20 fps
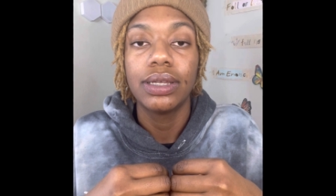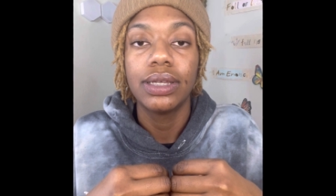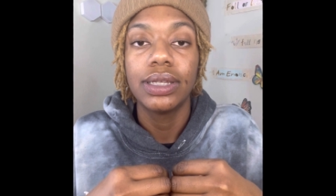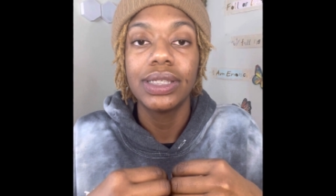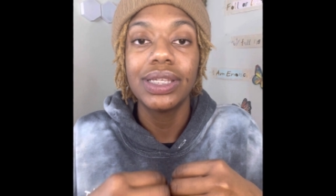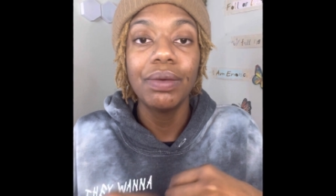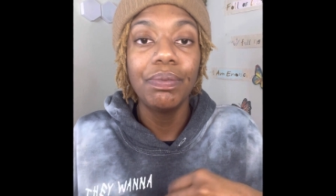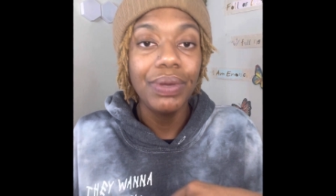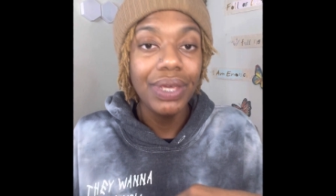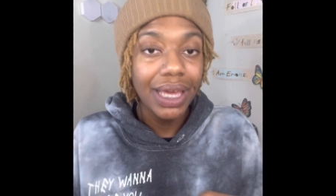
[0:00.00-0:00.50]

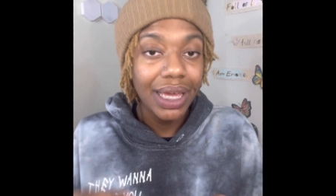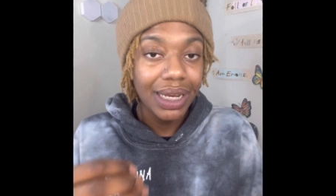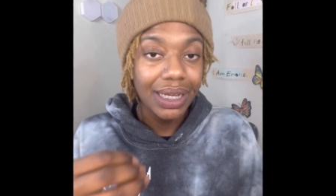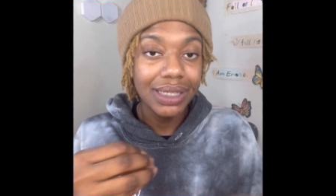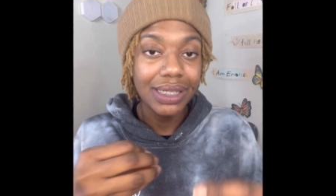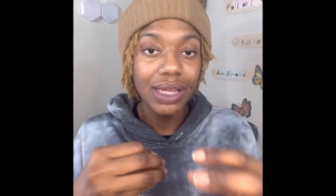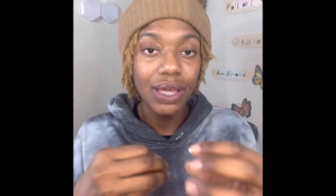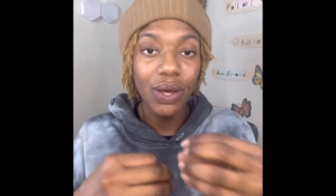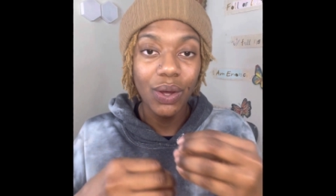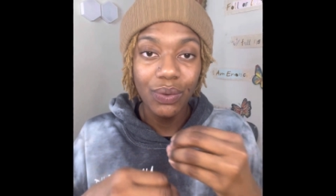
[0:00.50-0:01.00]
to be at
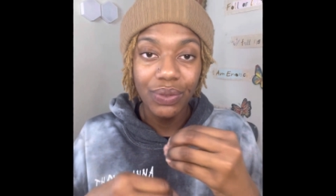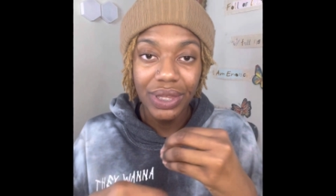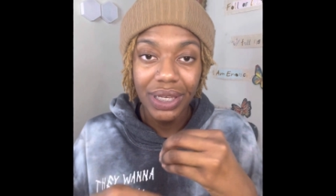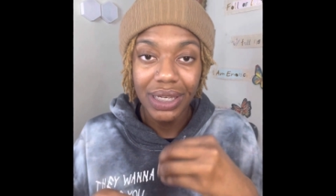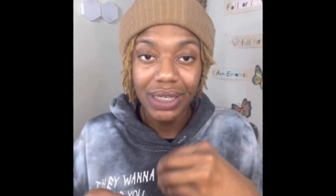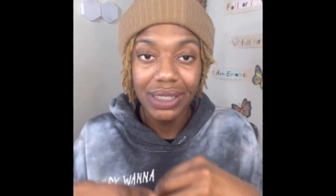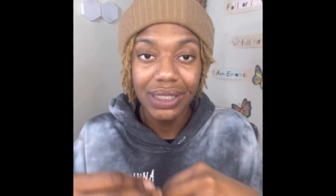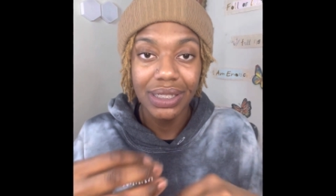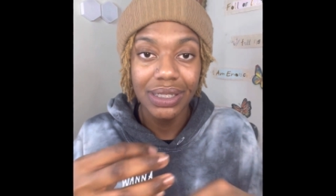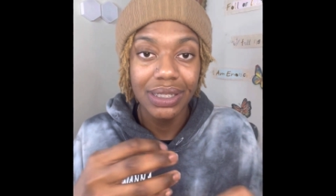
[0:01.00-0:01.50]
its
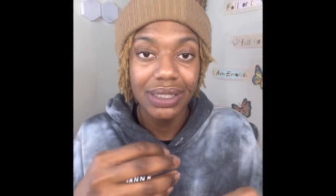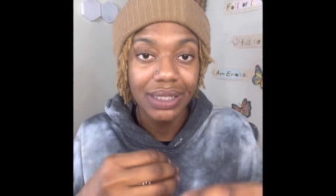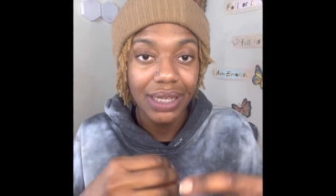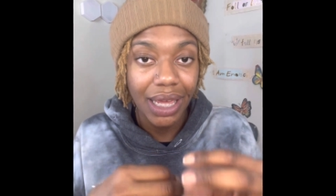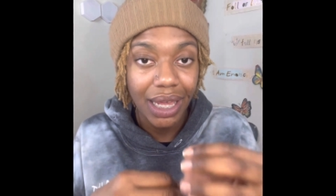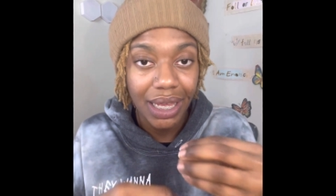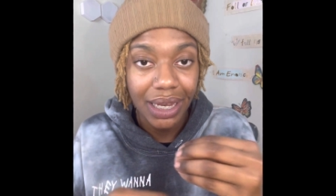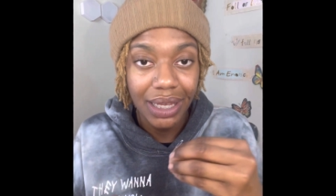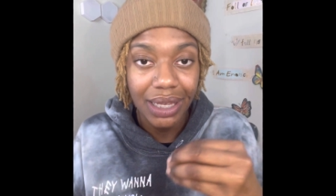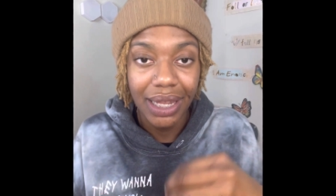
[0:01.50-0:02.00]
healthiest
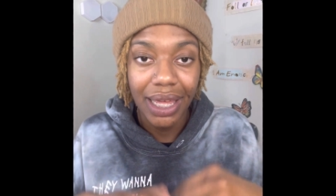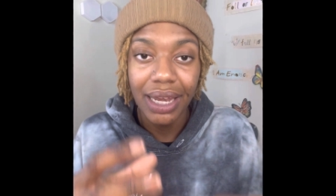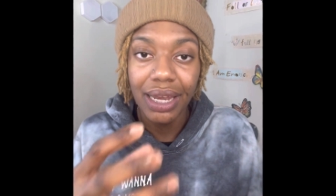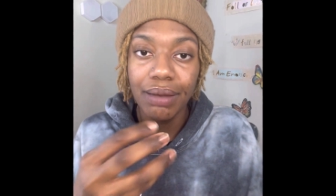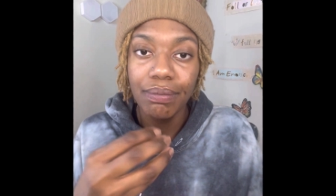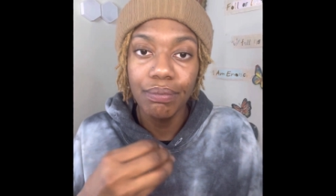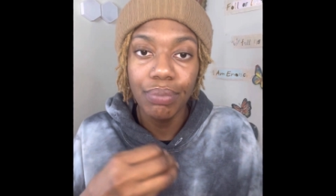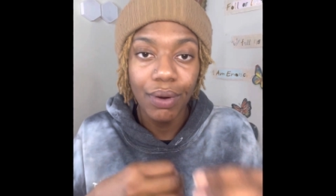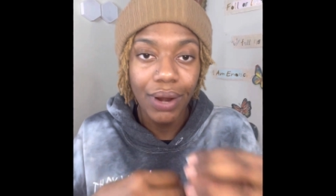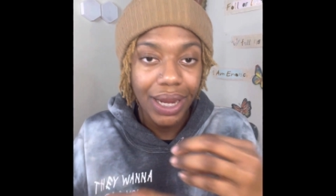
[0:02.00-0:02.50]
state. Let
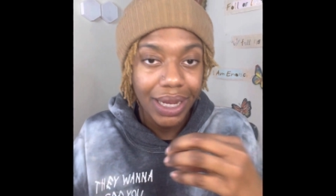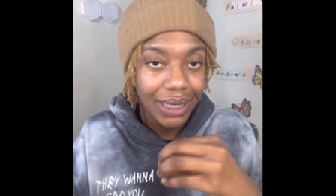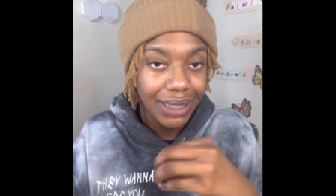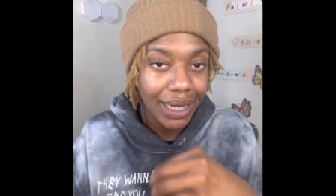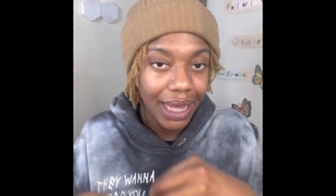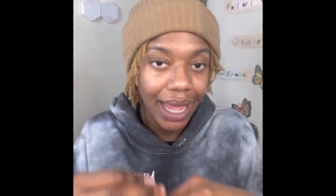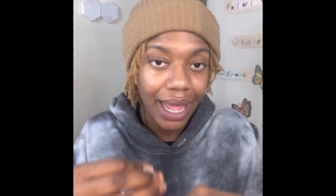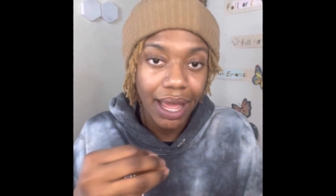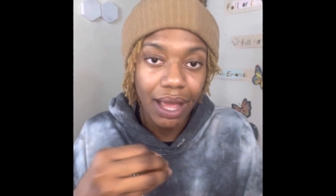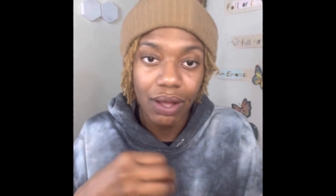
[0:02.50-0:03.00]
it break
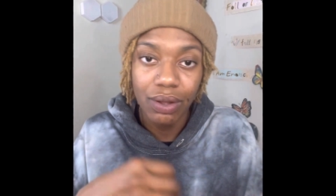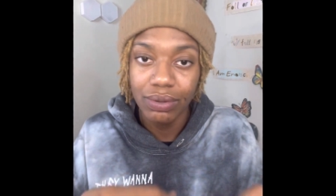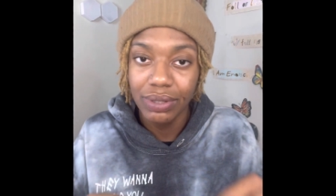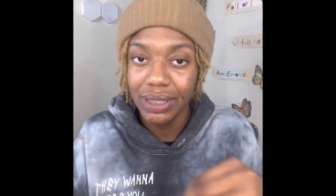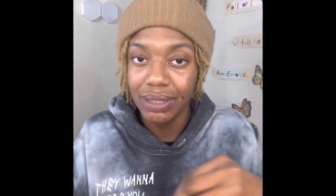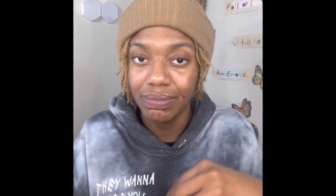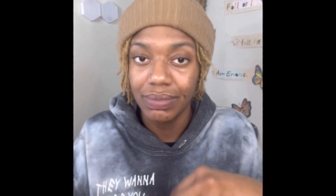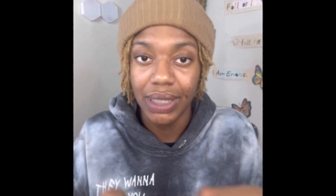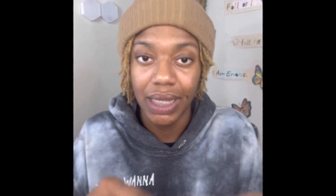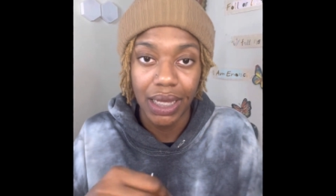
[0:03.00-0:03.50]
down
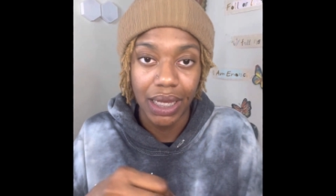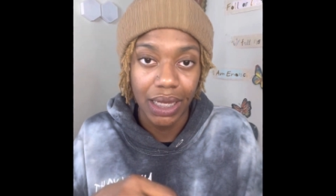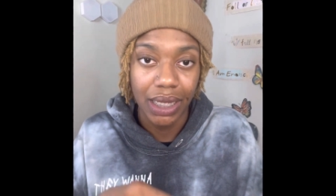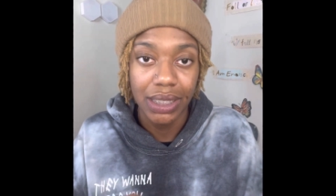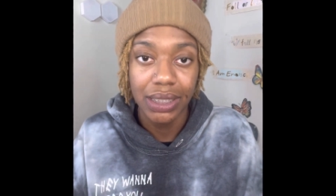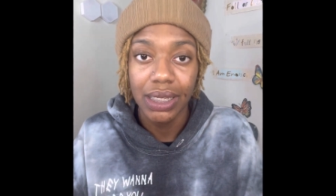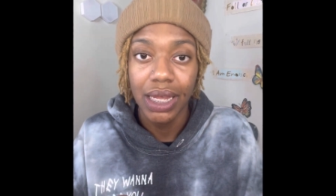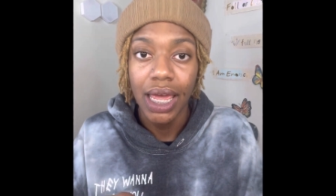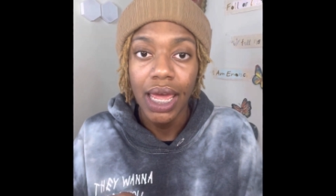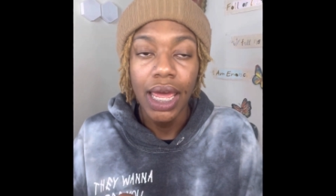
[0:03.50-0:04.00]
some
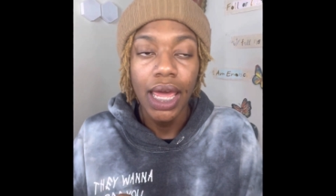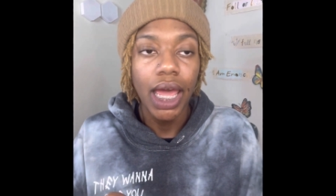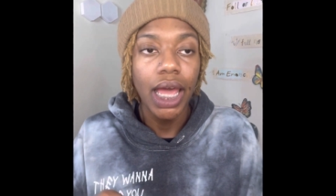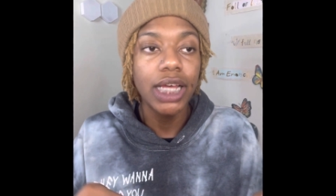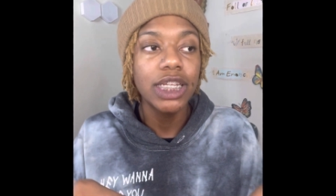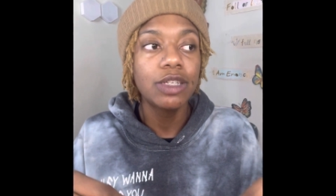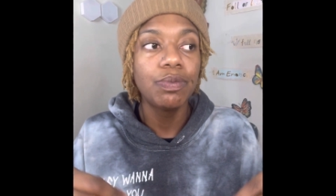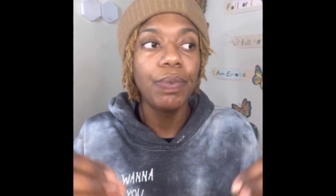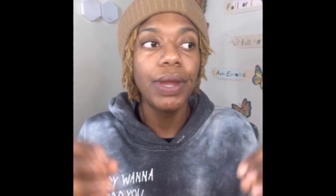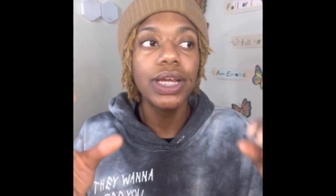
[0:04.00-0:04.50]
things,
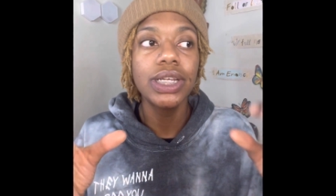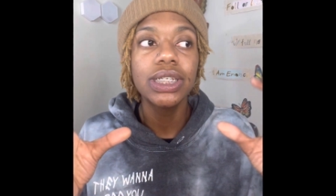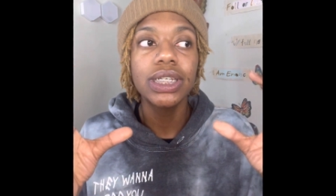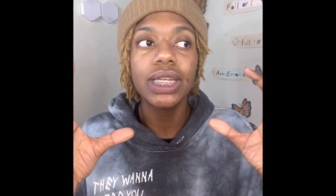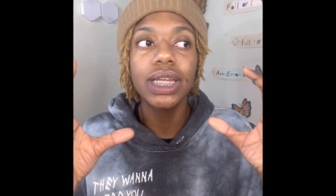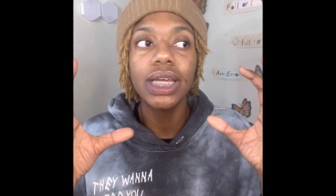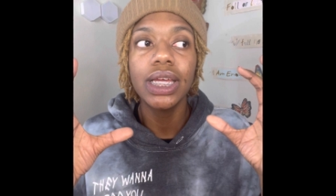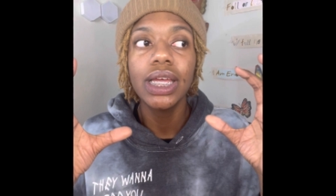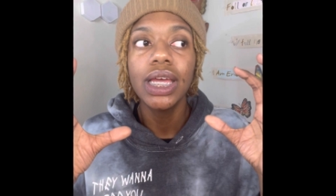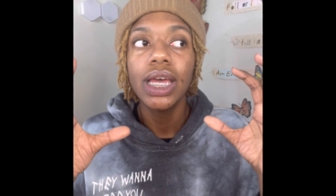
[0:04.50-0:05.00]

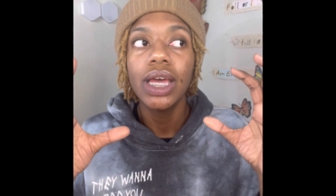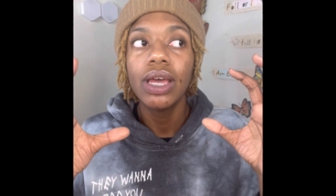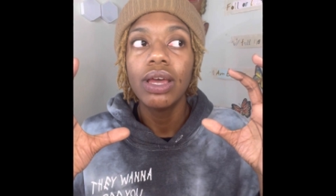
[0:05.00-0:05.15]
especially